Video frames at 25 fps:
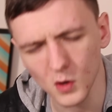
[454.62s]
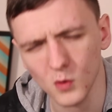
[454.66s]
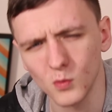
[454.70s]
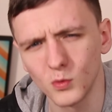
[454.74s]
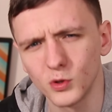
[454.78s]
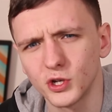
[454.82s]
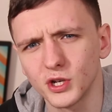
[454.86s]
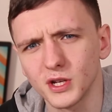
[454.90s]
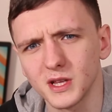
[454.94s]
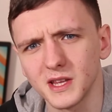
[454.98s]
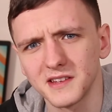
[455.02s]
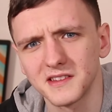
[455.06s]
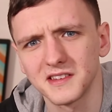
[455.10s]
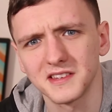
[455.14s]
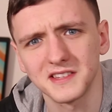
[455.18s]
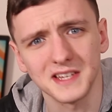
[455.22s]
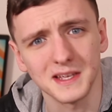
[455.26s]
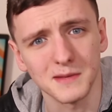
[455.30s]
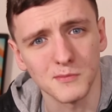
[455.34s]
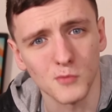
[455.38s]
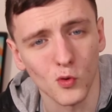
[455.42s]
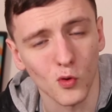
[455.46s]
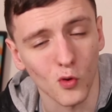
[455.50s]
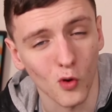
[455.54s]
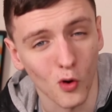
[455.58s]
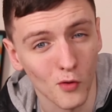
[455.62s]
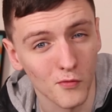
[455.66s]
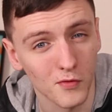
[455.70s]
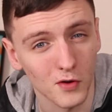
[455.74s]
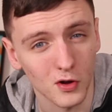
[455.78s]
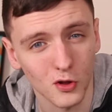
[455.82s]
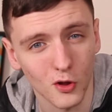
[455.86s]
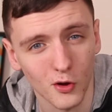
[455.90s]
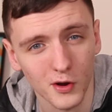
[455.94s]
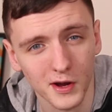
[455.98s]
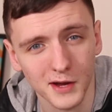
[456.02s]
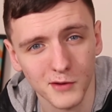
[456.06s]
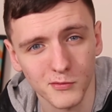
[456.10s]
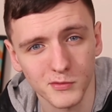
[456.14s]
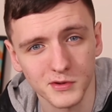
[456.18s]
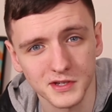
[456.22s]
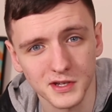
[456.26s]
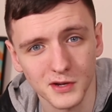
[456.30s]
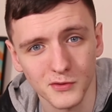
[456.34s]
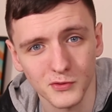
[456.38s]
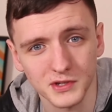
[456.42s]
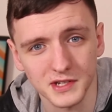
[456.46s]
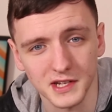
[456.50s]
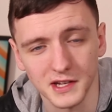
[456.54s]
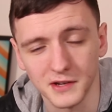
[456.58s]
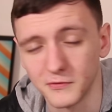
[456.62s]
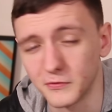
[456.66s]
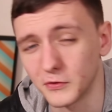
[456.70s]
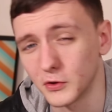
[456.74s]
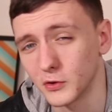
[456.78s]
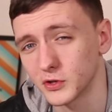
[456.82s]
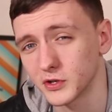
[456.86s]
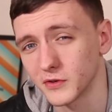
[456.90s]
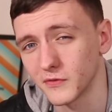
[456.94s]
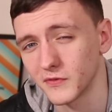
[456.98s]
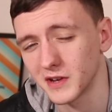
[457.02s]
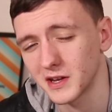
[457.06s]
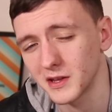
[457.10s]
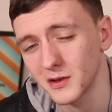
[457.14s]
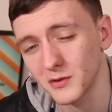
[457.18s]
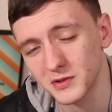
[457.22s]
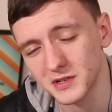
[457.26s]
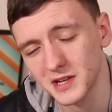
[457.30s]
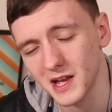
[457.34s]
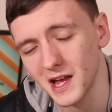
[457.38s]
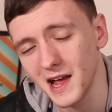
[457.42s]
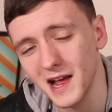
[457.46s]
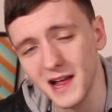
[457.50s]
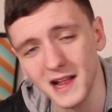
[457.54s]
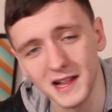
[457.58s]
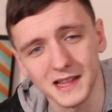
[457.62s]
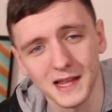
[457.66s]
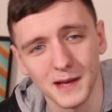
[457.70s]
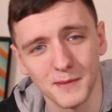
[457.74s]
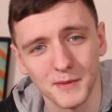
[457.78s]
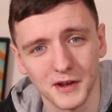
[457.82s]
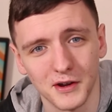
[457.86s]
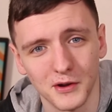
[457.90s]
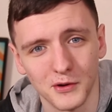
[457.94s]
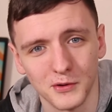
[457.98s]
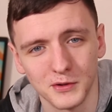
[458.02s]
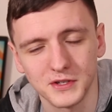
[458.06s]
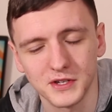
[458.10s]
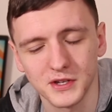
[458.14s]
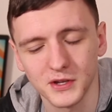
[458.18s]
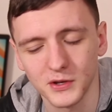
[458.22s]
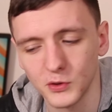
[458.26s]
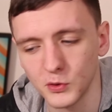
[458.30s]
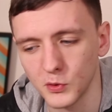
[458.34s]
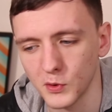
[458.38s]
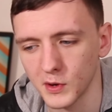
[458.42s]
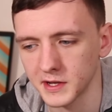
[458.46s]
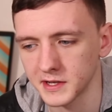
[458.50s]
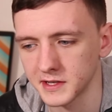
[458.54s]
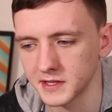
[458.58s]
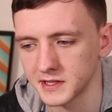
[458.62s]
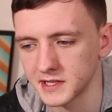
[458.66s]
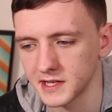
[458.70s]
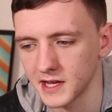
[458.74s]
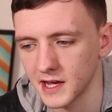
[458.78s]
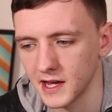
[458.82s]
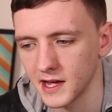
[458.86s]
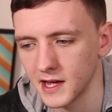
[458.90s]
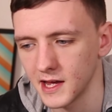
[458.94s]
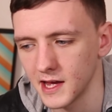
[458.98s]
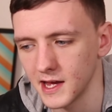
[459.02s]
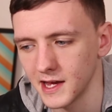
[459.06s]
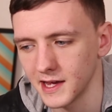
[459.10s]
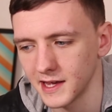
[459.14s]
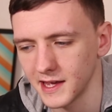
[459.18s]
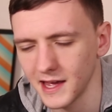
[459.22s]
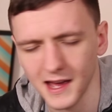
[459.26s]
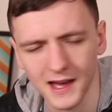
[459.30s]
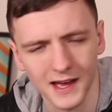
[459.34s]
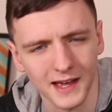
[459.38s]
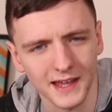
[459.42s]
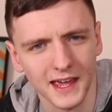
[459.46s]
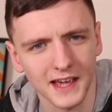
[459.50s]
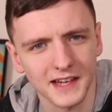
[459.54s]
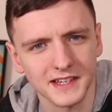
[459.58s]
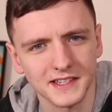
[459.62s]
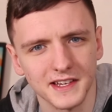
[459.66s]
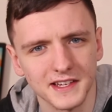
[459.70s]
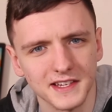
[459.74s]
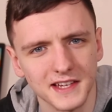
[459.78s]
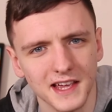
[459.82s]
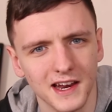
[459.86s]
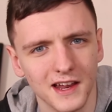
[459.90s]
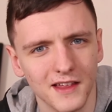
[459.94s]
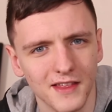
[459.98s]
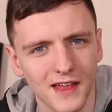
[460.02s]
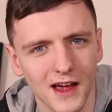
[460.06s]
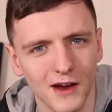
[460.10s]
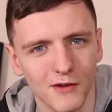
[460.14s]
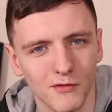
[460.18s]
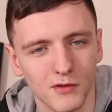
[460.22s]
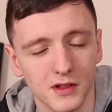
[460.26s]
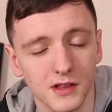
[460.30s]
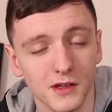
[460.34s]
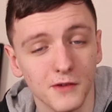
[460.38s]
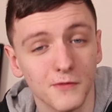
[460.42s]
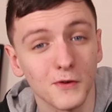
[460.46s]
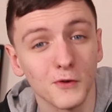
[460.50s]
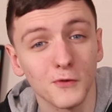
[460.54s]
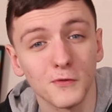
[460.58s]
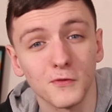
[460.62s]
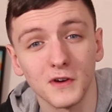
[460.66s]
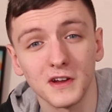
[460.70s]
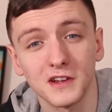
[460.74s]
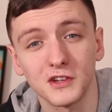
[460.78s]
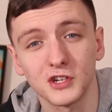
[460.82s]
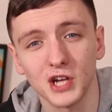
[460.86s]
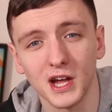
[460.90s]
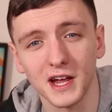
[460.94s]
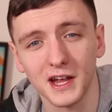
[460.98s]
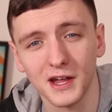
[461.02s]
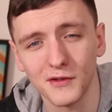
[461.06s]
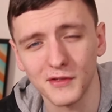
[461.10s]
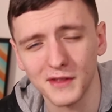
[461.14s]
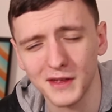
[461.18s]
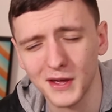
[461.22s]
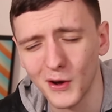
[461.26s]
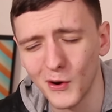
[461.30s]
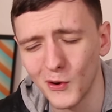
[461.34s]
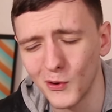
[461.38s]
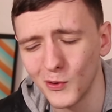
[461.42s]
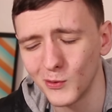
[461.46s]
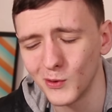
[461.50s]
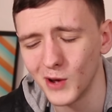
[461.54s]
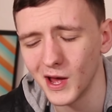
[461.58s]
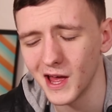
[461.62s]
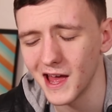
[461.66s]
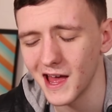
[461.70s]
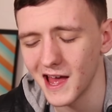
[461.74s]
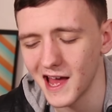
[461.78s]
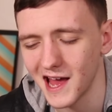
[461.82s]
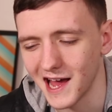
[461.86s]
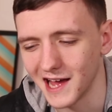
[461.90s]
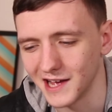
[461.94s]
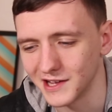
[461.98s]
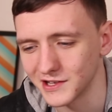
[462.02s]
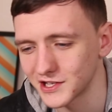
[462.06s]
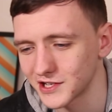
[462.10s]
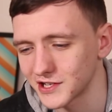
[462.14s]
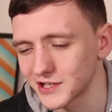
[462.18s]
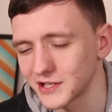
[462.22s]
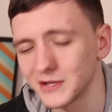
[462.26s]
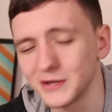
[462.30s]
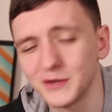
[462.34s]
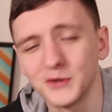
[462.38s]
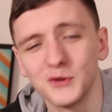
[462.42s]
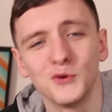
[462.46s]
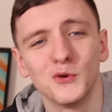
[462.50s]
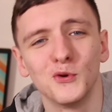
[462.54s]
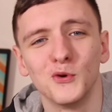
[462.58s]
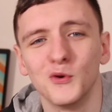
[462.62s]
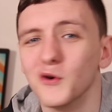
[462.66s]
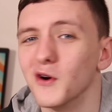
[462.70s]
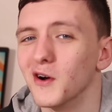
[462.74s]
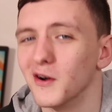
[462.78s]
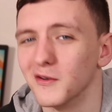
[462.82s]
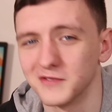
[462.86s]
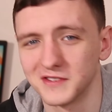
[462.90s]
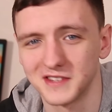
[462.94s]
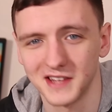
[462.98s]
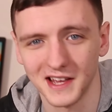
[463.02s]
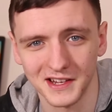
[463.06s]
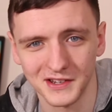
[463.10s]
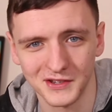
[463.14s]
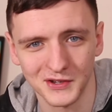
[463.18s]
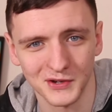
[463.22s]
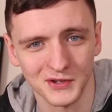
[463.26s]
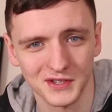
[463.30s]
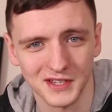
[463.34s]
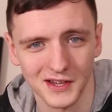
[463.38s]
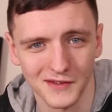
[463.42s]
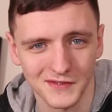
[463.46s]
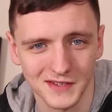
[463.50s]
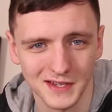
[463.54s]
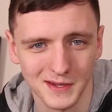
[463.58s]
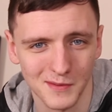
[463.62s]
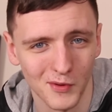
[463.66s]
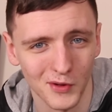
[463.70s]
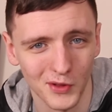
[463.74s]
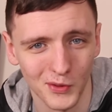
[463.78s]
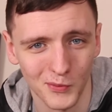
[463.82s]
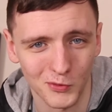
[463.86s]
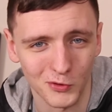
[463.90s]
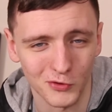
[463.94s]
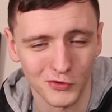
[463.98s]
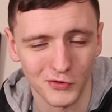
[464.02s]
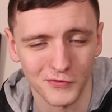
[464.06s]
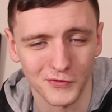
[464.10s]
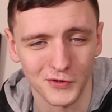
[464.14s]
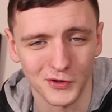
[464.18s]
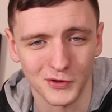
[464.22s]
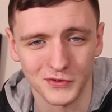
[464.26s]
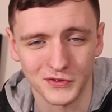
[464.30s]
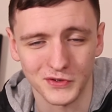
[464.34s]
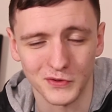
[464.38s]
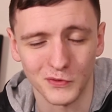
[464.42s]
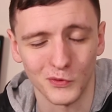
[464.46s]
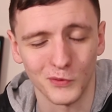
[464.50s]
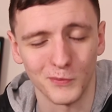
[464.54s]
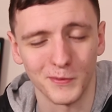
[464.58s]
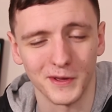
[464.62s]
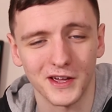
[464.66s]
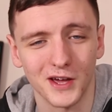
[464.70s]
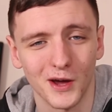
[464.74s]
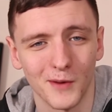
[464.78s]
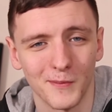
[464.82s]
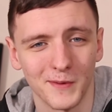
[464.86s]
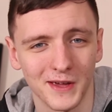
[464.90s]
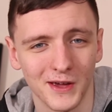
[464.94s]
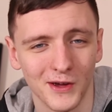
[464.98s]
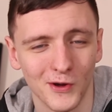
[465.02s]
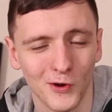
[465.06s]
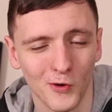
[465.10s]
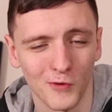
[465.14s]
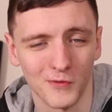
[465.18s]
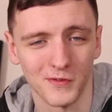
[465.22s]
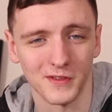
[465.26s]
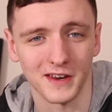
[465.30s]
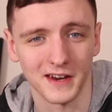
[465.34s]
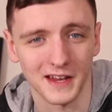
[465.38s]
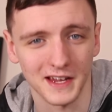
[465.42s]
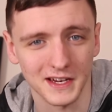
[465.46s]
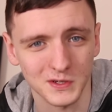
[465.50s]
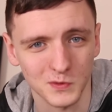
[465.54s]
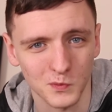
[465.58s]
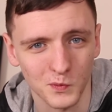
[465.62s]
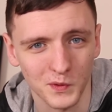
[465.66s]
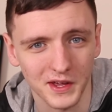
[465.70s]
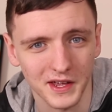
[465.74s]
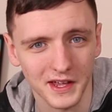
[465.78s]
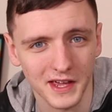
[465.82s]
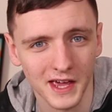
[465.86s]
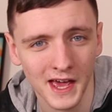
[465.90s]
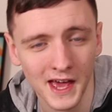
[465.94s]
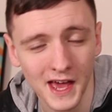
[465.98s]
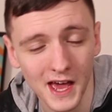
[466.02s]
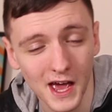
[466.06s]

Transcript: Would you like to see more overclocking results in future videos? Let me know too. And I guess that's kind of that really. Feel free to check out the whole slew of Z270 motherboard reviews that will be coming out over the next week.